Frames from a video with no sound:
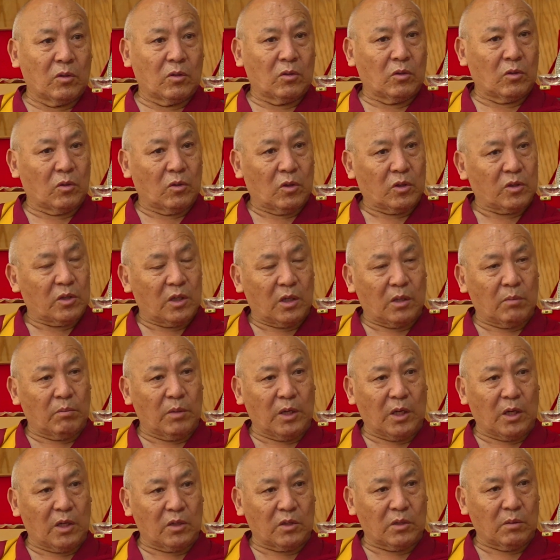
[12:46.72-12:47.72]
So those are
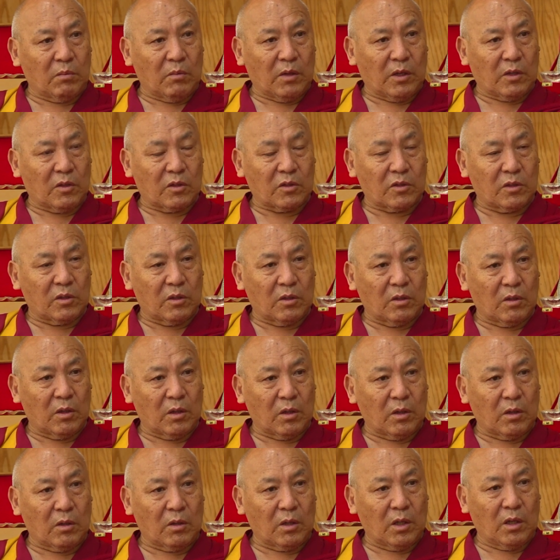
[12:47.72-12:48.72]
big achievements.
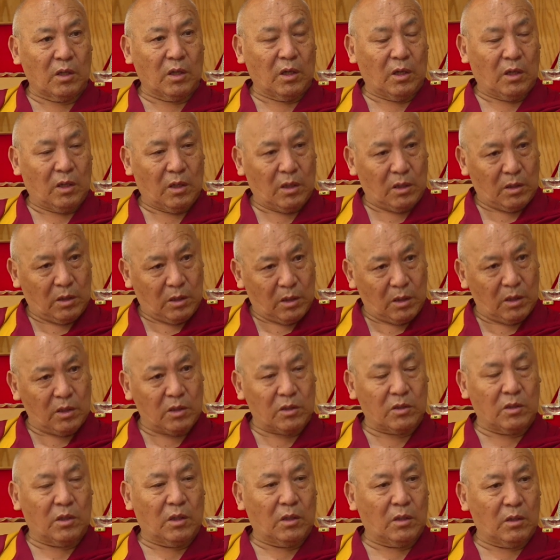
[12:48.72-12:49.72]
And then
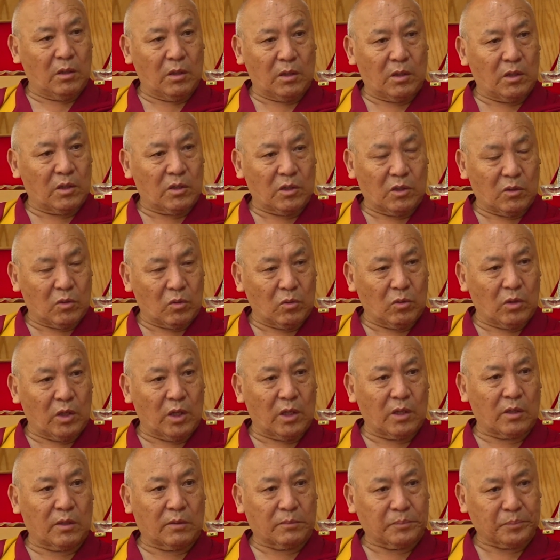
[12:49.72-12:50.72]
in addition to
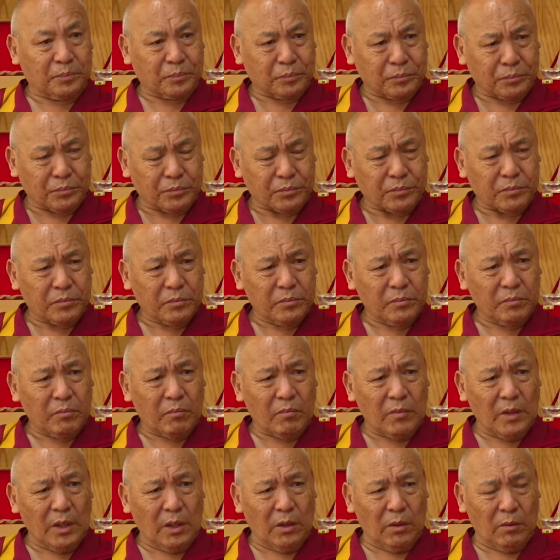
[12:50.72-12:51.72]
that,
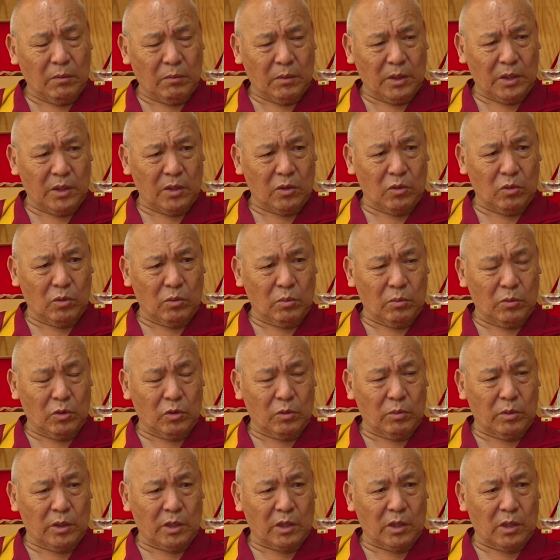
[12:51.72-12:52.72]
whether
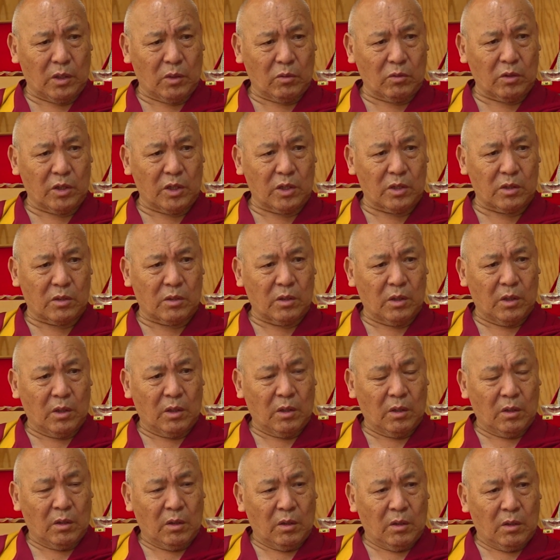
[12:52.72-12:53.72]
you may count it
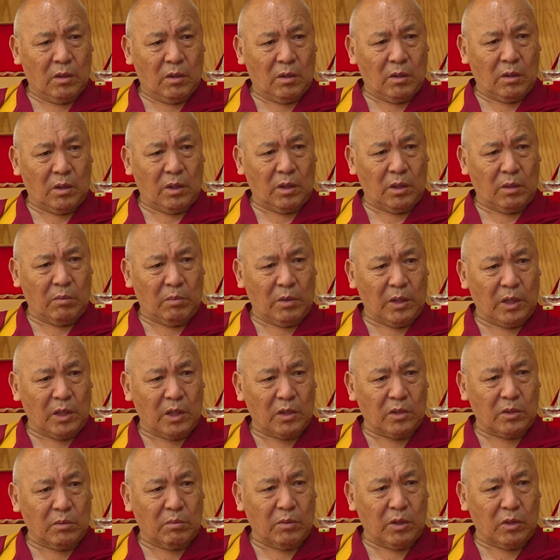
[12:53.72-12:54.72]
in the big
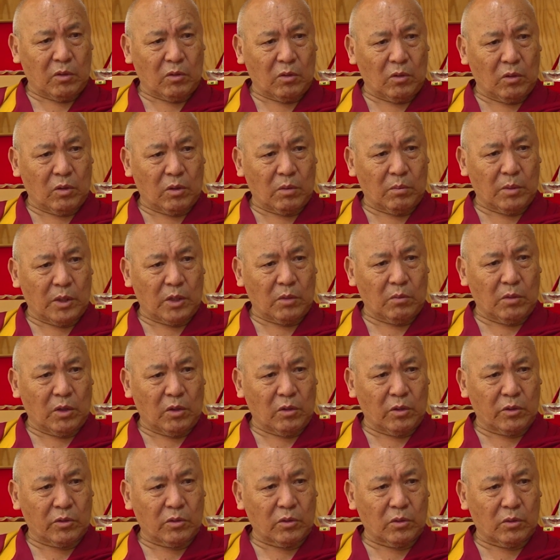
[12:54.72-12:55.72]
achievement or not, but we
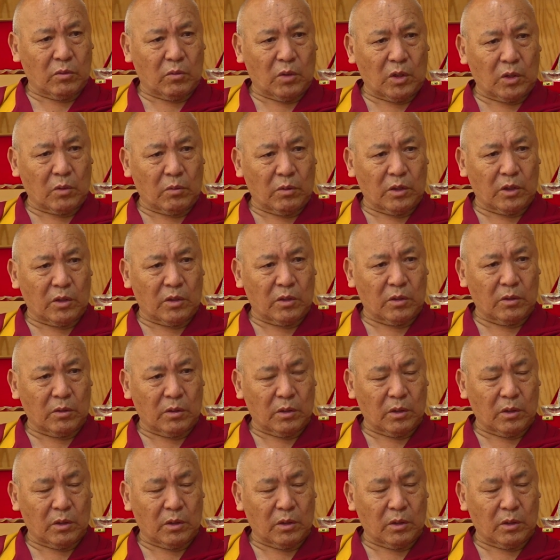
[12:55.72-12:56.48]
also work with